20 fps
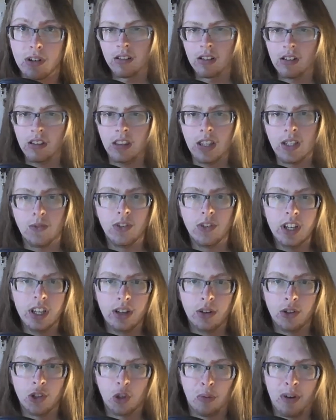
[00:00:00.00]
These
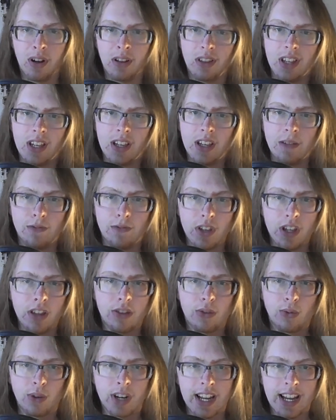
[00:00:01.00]
videos about the
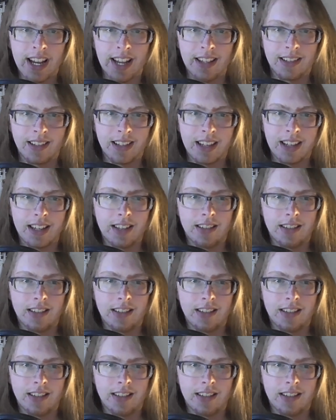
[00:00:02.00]
V3 SE